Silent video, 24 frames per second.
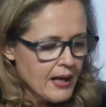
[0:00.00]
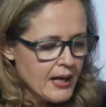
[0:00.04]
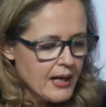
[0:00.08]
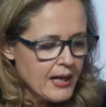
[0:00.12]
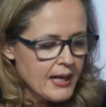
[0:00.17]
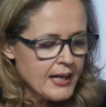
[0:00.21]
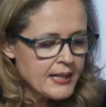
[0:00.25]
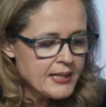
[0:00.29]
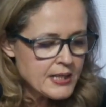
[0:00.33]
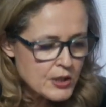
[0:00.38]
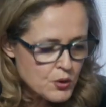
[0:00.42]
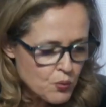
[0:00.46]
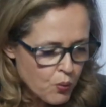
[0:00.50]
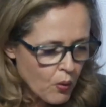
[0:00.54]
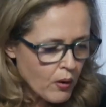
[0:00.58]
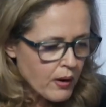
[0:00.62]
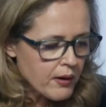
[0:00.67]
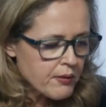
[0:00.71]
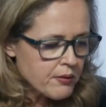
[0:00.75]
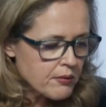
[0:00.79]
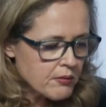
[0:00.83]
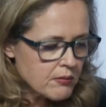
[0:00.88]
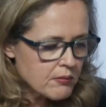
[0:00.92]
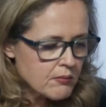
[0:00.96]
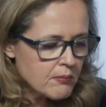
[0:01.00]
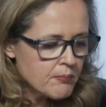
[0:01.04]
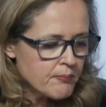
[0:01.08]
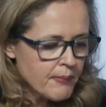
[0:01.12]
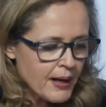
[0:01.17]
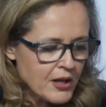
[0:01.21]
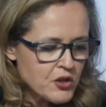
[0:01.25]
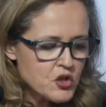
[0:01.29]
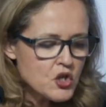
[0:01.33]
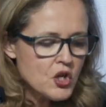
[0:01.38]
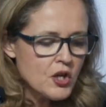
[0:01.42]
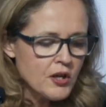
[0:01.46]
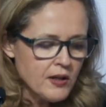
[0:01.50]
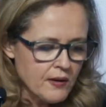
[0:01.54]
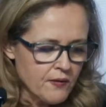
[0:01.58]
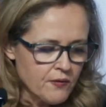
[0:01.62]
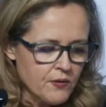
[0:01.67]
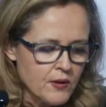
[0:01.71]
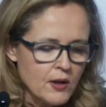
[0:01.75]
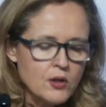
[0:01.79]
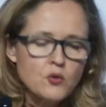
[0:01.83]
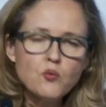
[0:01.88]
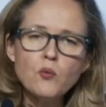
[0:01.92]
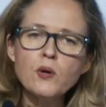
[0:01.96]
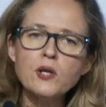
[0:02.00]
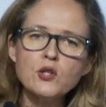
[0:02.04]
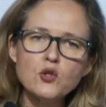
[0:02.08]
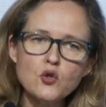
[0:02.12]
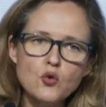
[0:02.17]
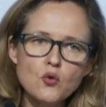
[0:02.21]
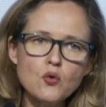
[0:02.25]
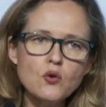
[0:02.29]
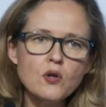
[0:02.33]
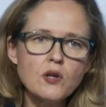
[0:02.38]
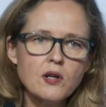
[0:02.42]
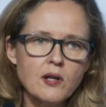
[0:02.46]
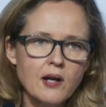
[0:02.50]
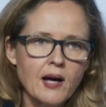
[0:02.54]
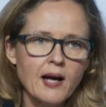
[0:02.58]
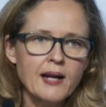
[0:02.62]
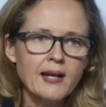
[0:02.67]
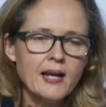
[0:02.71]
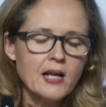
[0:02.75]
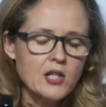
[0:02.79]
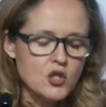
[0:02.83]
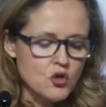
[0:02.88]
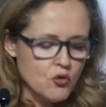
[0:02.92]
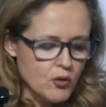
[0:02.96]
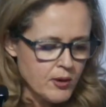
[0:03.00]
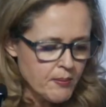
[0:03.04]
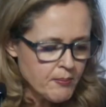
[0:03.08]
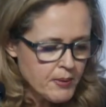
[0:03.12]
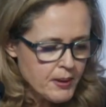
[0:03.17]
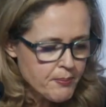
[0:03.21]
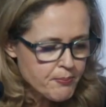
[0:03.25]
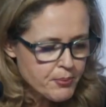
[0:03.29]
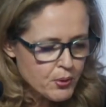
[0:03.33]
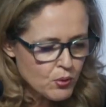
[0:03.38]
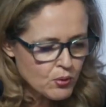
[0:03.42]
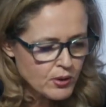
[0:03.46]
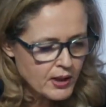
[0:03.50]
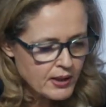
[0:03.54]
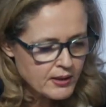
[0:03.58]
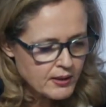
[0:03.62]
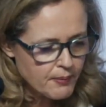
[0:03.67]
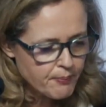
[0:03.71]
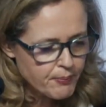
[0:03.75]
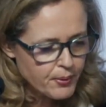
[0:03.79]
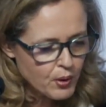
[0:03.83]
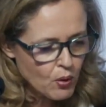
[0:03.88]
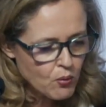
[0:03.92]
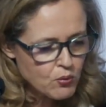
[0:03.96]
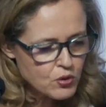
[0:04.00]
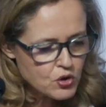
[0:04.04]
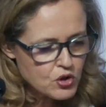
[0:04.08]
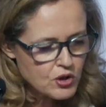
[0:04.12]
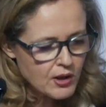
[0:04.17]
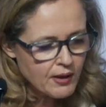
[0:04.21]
It is worth mentioning that we took an extremely prudent approach,